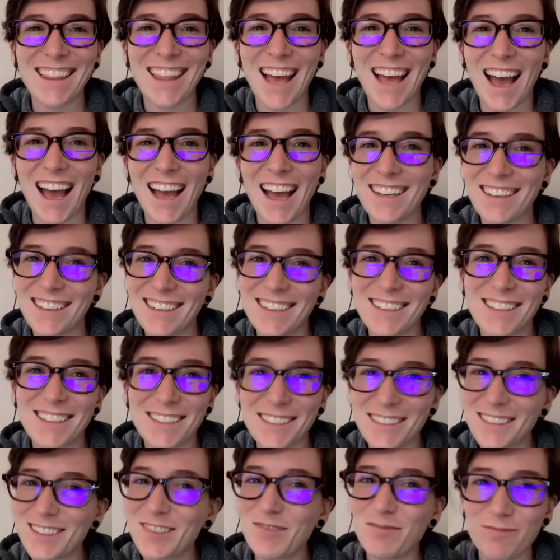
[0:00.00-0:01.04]
that
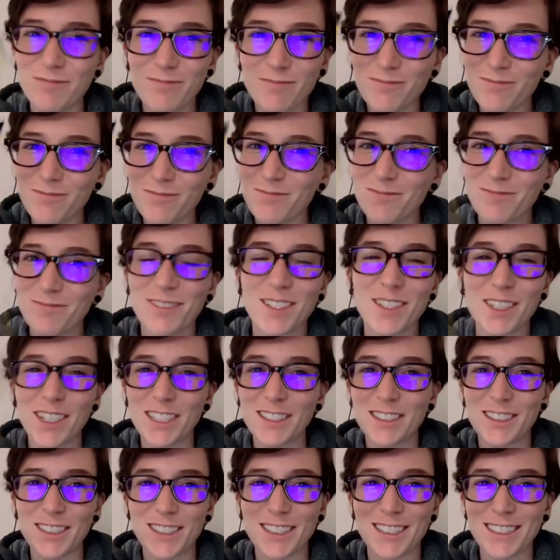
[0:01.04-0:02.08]

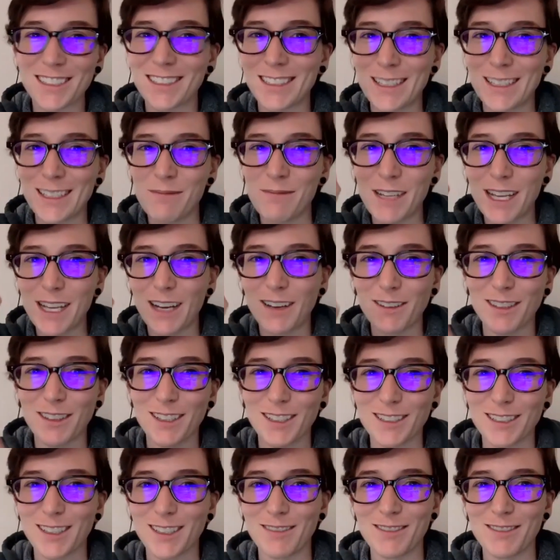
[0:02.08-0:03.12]
Chris, you're gonna see me out
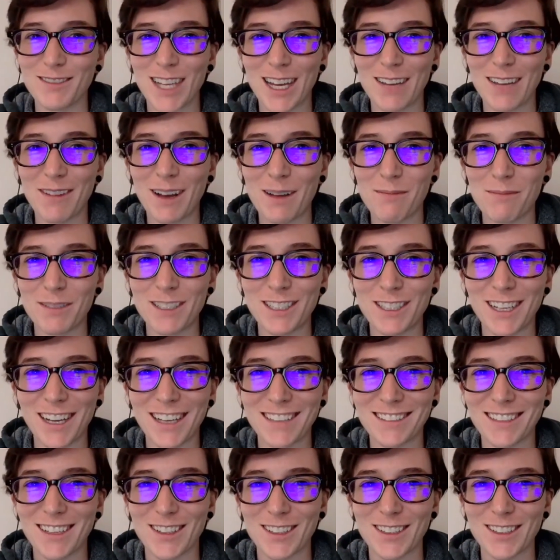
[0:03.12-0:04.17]
there sometime helping you
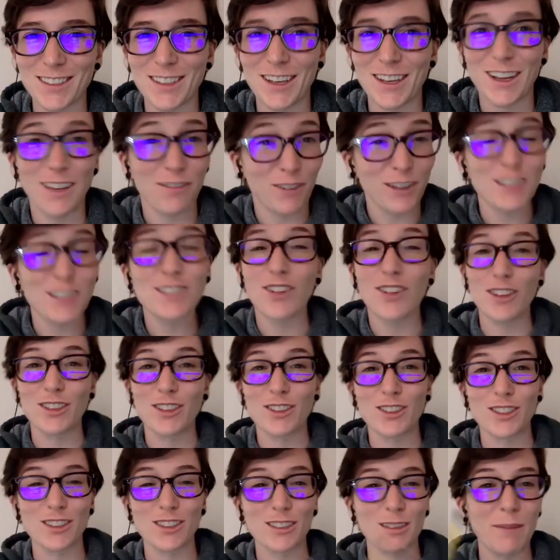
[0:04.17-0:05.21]
guys out. So uh, first of all, the
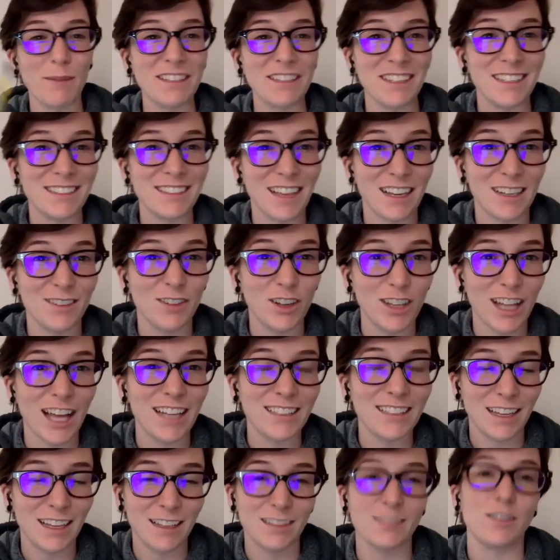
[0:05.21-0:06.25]
shirts are amazing, and second of all,
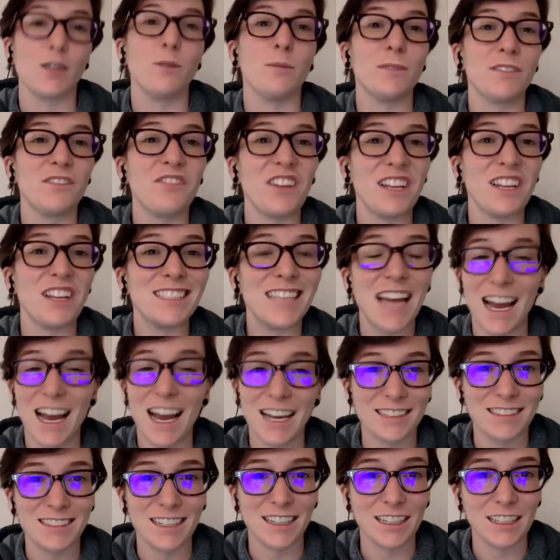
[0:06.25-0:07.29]
that telescope is
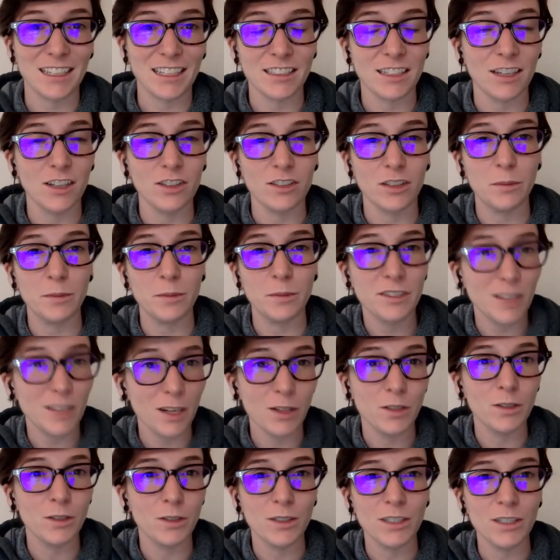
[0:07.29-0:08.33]
fantastic. That telescope is
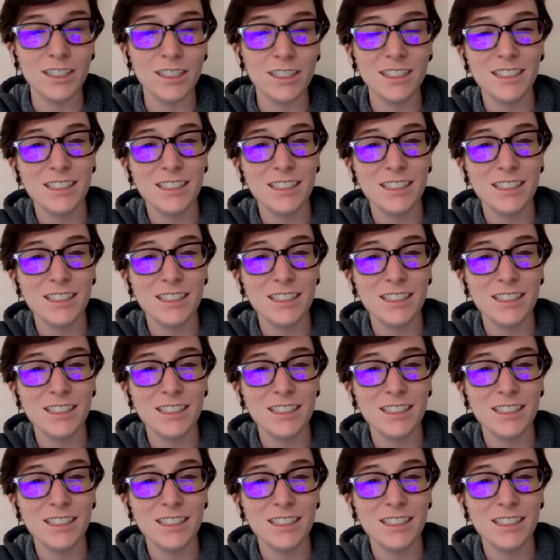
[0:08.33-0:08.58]
so cool.